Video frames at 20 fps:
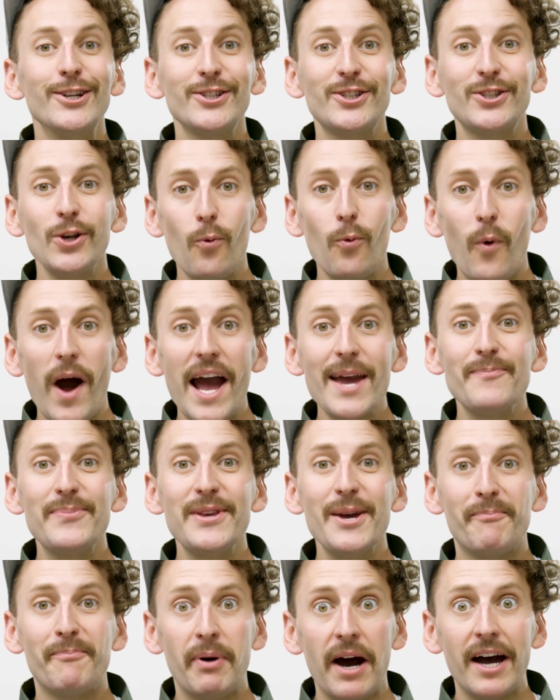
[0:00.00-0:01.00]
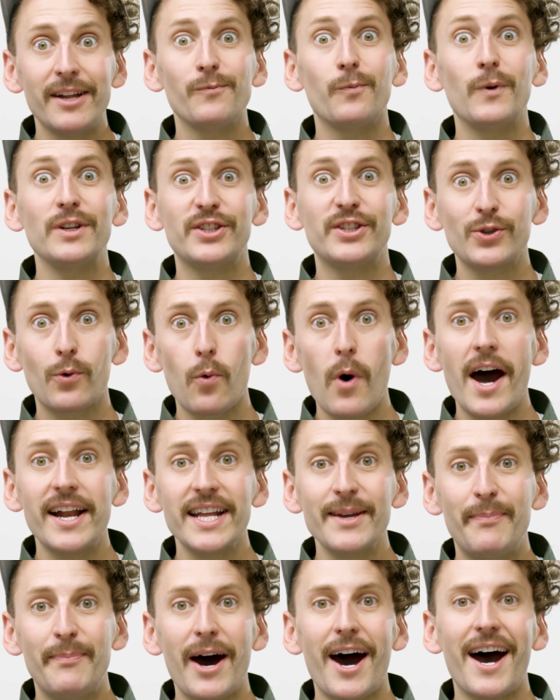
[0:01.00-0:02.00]
So wipe your butt with
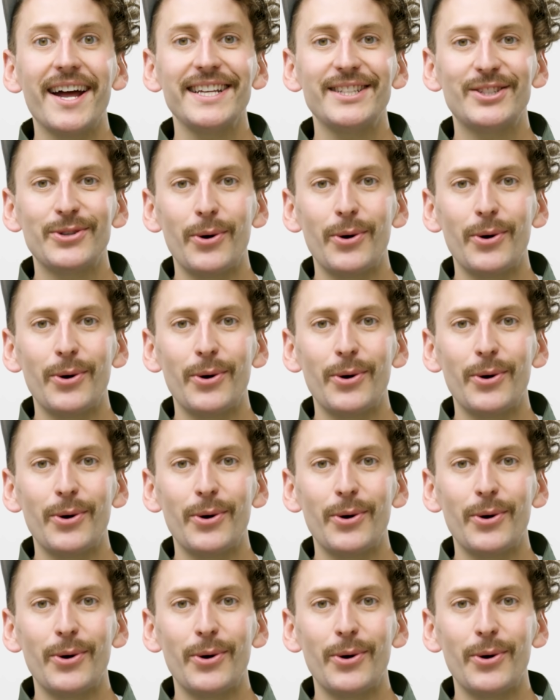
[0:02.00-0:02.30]
Squatty Potty